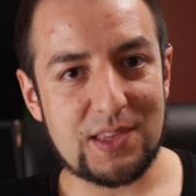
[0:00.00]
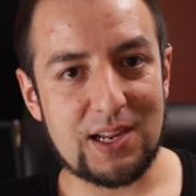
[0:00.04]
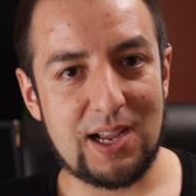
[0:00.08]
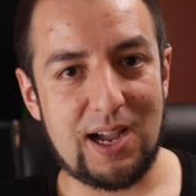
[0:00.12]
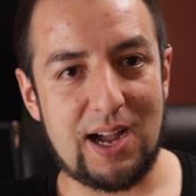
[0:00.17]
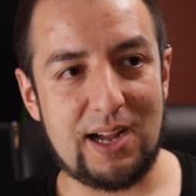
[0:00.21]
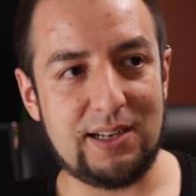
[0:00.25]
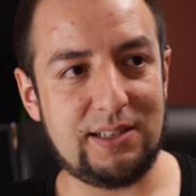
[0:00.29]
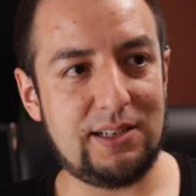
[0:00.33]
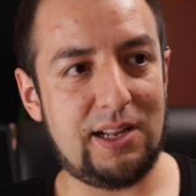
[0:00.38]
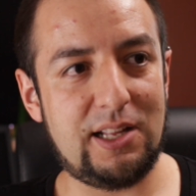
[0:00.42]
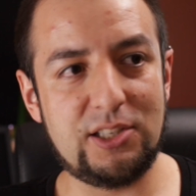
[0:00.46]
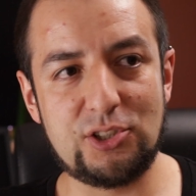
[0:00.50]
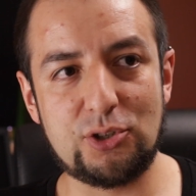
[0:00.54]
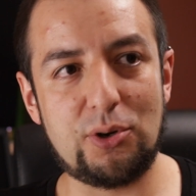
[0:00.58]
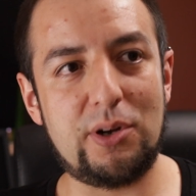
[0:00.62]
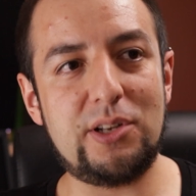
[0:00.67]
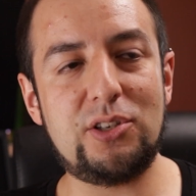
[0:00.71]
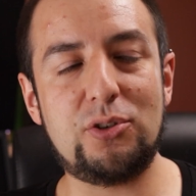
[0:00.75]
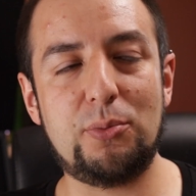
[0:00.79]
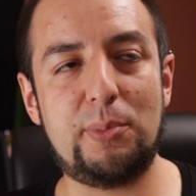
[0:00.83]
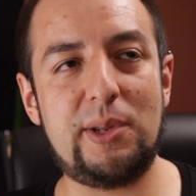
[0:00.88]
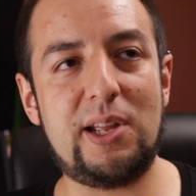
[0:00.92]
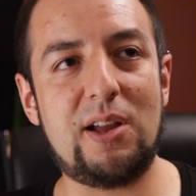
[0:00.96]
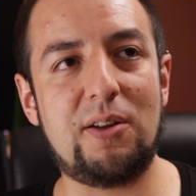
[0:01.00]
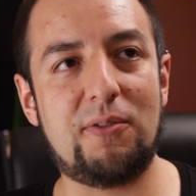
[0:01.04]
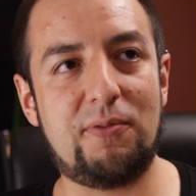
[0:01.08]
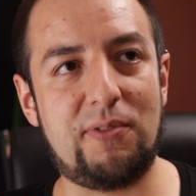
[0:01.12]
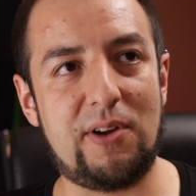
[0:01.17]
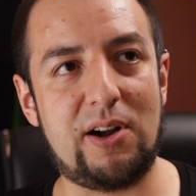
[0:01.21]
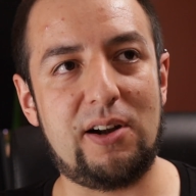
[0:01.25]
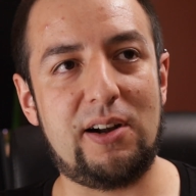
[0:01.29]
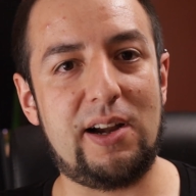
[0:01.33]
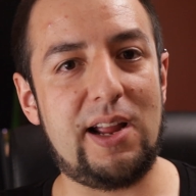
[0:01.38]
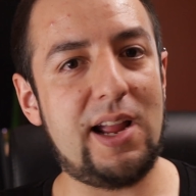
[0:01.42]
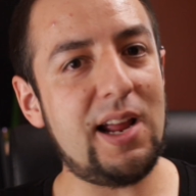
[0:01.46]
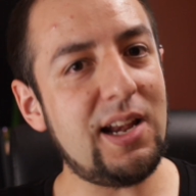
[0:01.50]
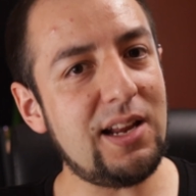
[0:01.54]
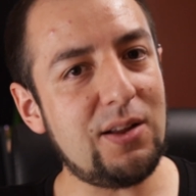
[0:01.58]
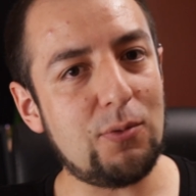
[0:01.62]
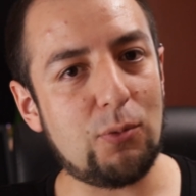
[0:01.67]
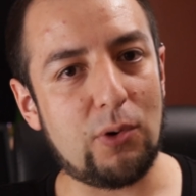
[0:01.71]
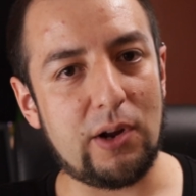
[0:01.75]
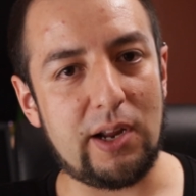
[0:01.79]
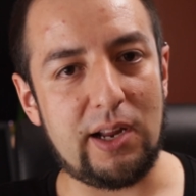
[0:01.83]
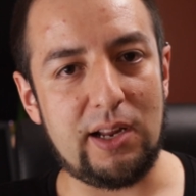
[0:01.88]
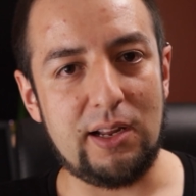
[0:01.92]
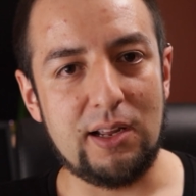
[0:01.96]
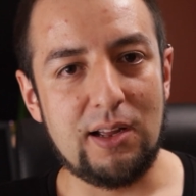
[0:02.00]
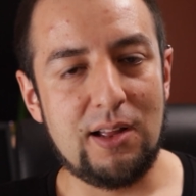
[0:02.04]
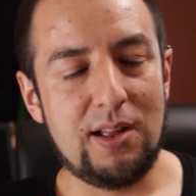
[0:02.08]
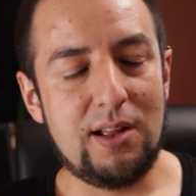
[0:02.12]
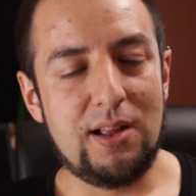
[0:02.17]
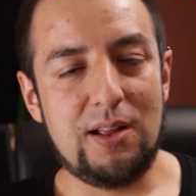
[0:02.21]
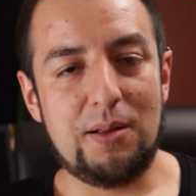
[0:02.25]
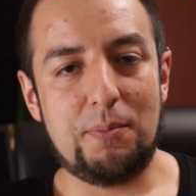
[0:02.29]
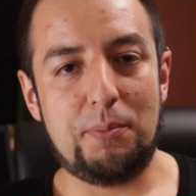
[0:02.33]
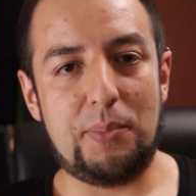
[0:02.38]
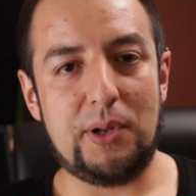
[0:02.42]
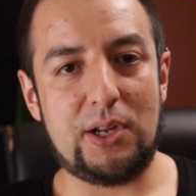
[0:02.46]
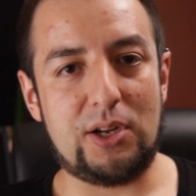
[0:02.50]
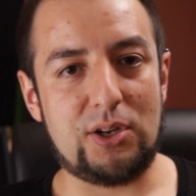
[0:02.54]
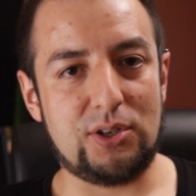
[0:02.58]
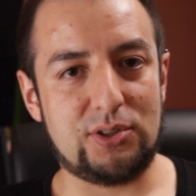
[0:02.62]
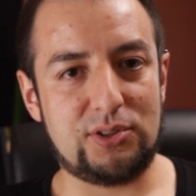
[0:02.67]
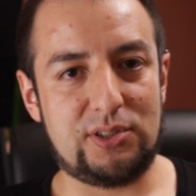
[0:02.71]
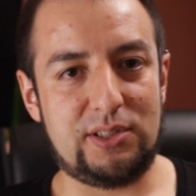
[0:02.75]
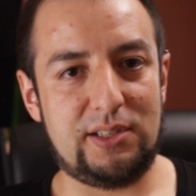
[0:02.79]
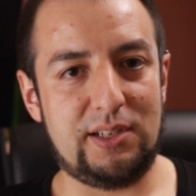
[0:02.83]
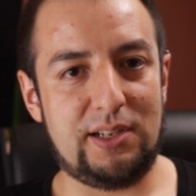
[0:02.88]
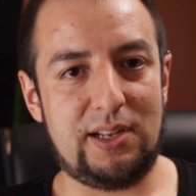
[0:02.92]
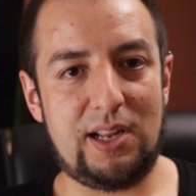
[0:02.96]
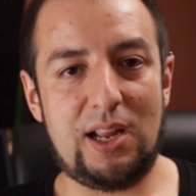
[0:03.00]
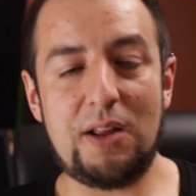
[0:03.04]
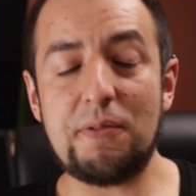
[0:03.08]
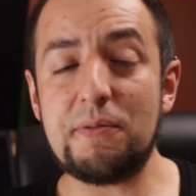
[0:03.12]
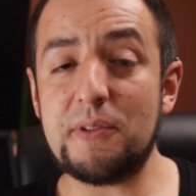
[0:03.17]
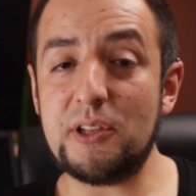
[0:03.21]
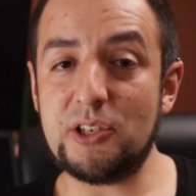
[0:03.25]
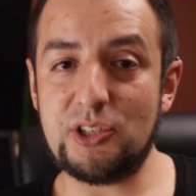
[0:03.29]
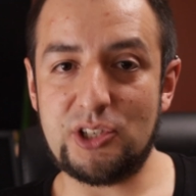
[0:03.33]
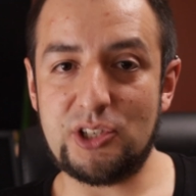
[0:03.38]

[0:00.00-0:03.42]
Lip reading: And it's going to be unfair anyway, because if the